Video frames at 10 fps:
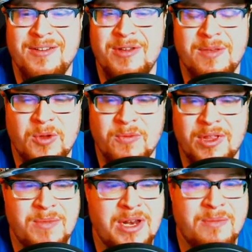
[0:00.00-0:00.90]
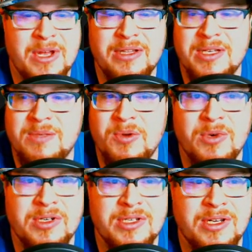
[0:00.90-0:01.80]
We could be really mean about this, but
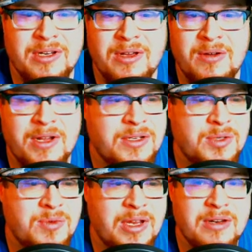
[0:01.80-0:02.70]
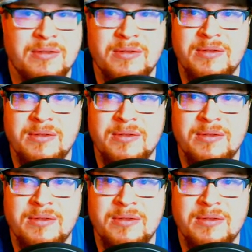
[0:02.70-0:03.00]
we're just going to go ahead and swing in.